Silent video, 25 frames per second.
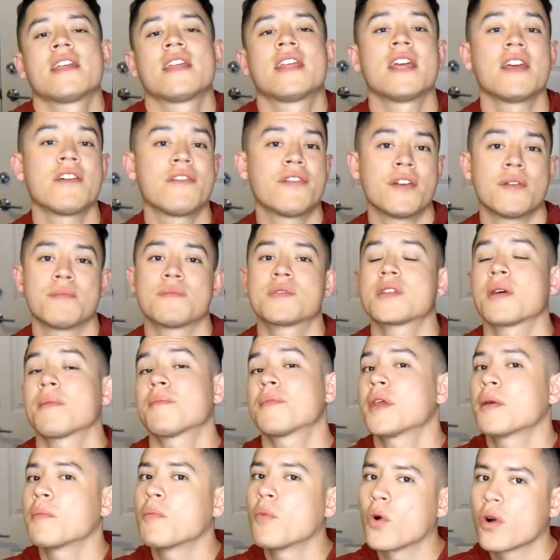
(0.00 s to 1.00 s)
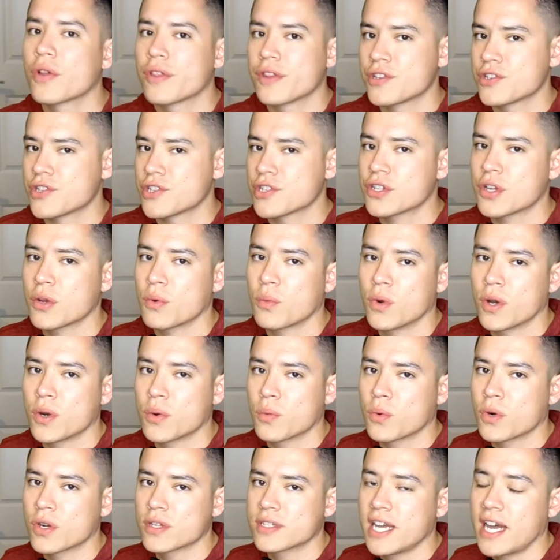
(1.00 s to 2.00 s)
give him something more than just a
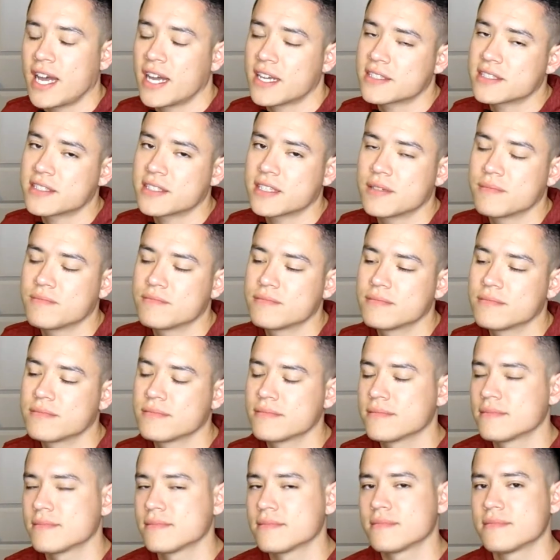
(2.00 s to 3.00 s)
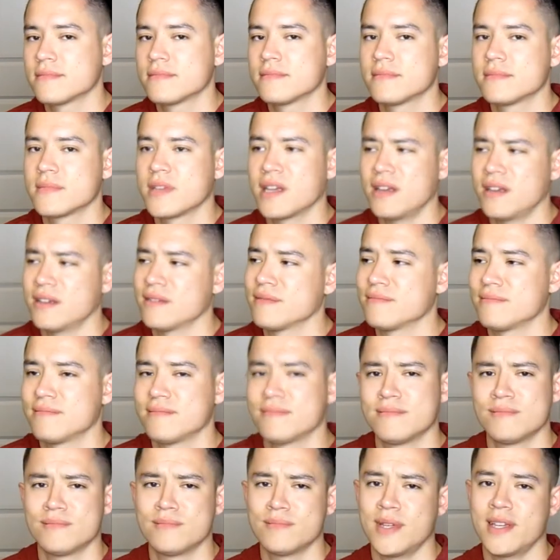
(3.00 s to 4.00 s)
1-word text. Oh,
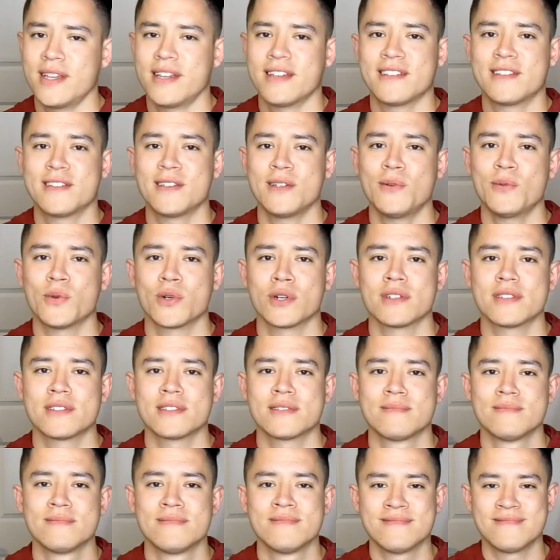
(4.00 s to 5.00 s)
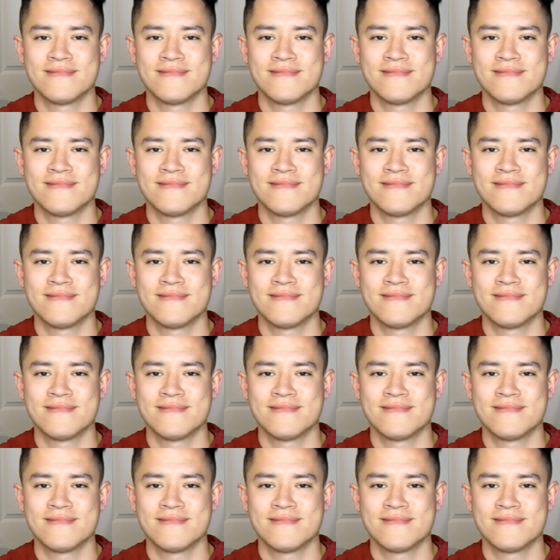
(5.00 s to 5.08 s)
make it 2 words.